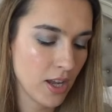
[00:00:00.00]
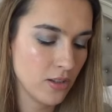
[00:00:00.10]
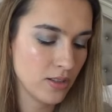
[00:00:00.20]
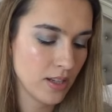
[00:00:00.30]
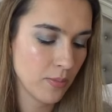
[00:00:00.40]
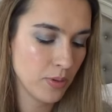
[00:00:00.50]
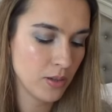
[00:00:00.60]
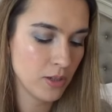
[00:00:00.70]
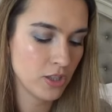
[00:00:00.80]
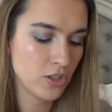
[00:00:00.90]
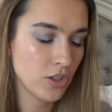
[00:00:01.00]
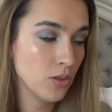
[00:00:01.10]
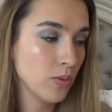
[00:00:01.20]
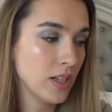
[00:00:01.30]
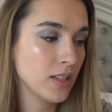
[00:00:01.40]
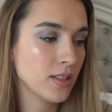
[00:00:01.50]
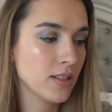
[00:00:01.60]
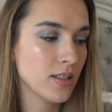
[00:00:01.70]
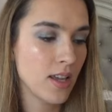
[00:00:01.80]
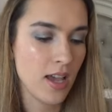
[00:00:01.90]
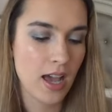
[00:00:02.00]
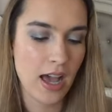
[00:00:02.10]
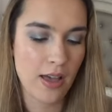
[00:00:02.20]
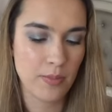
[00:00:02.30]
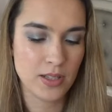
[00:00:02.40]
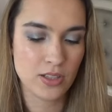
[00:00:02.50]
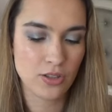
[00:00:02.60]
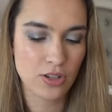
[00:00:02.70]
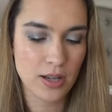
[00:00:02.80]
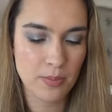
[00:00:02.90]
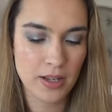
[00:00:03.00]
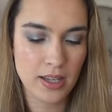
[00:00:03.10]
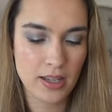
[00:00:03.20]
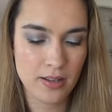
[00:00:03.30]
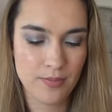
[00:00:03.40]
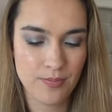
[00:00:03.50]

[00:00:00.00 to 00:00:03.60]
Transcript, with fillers: I used it pretty much two weeks. I've been scraping it.